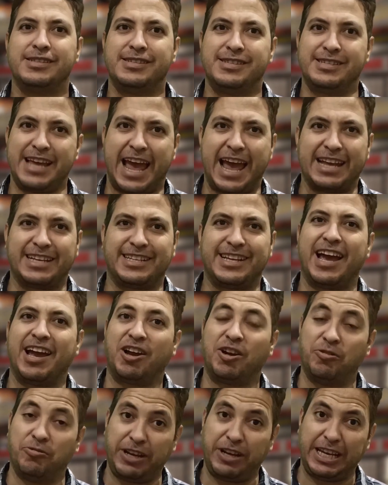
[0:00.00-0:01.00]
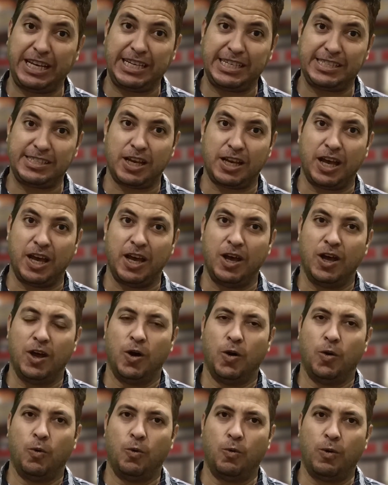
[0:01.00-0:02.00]
that agrees
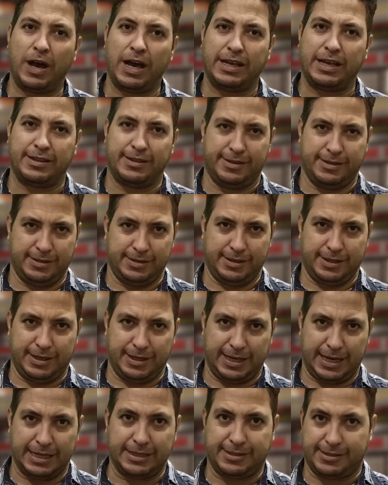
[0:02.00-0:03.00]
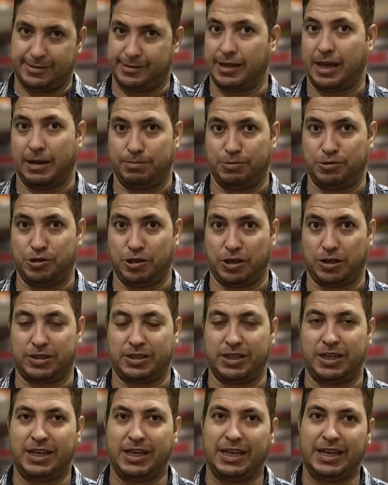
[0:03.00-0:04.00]
with its
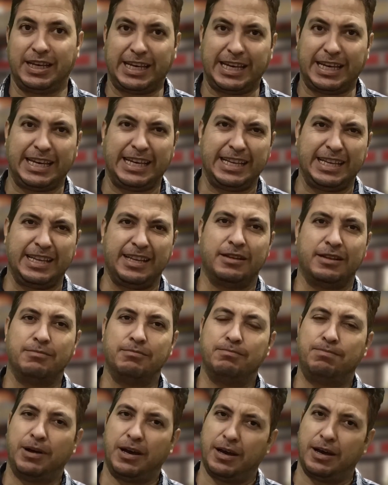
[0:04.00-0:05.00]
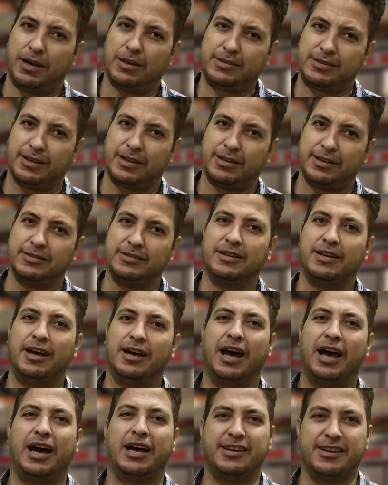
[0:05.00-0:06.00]
subject in person
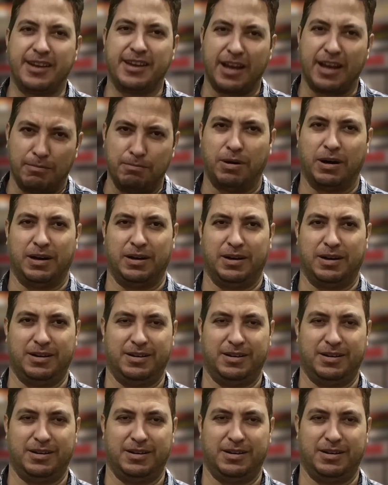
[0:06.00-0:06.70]
and number.